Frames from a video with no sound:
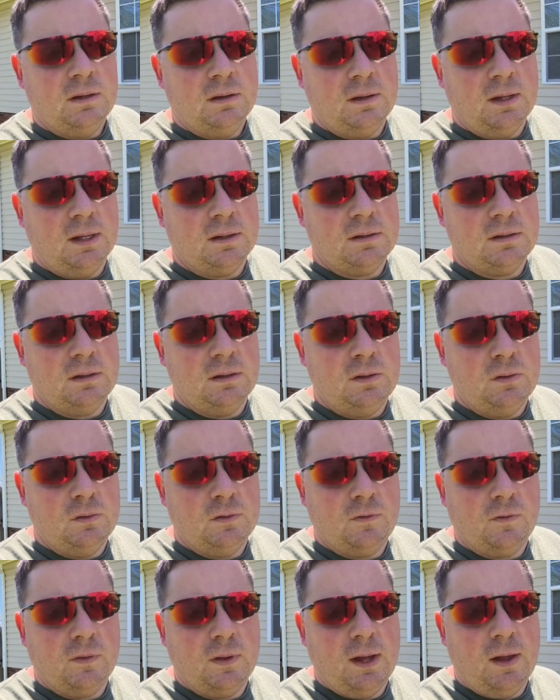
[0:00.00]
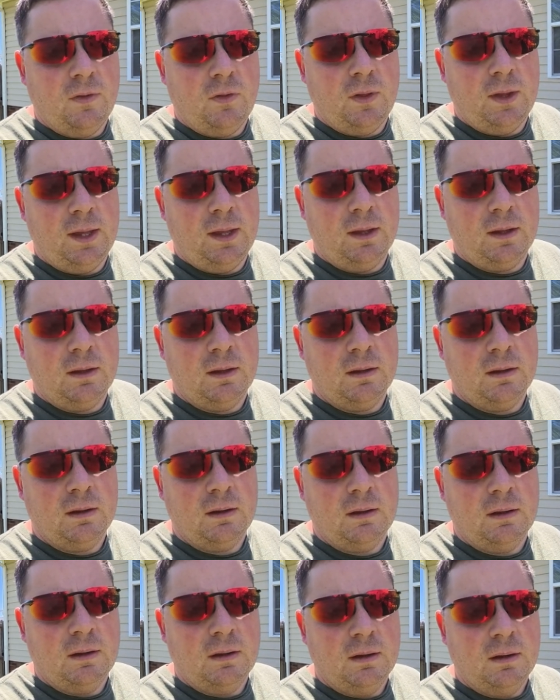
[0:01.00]
That's the use for that thing.
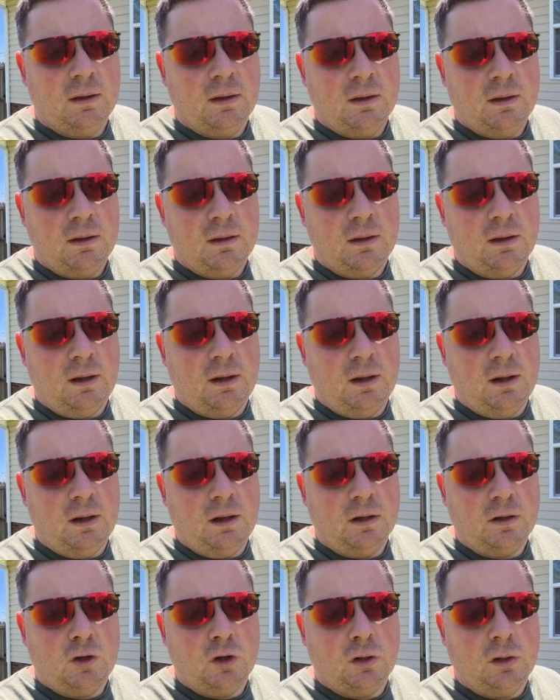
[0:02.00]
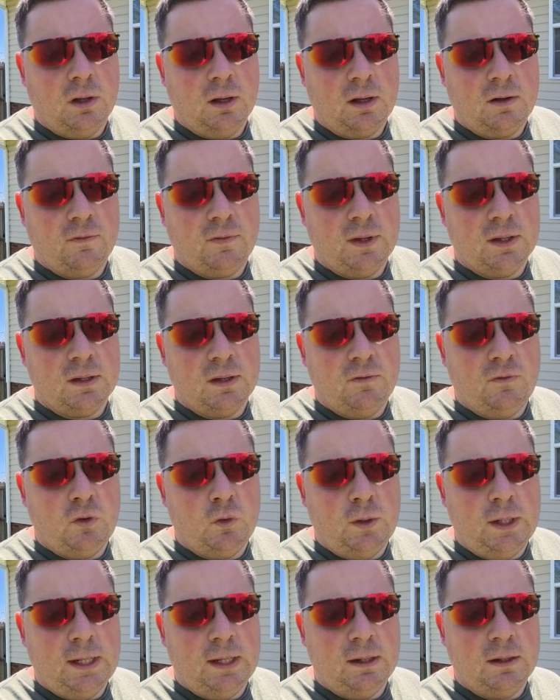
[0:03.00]
Uh, good luck if that if you
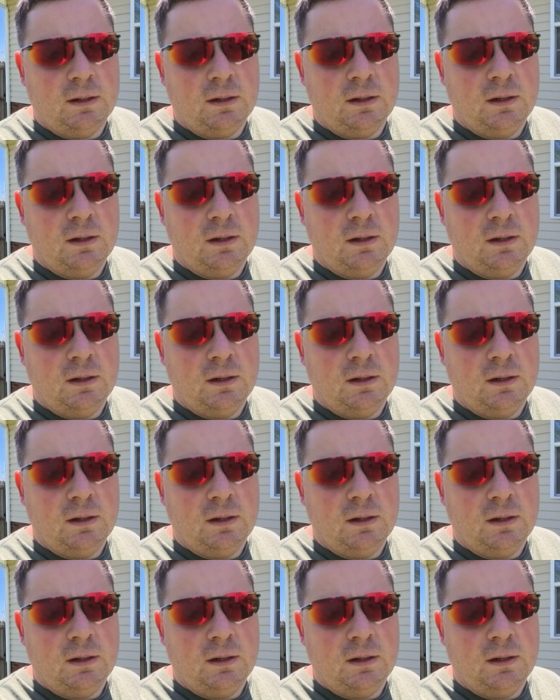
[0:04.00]
need it.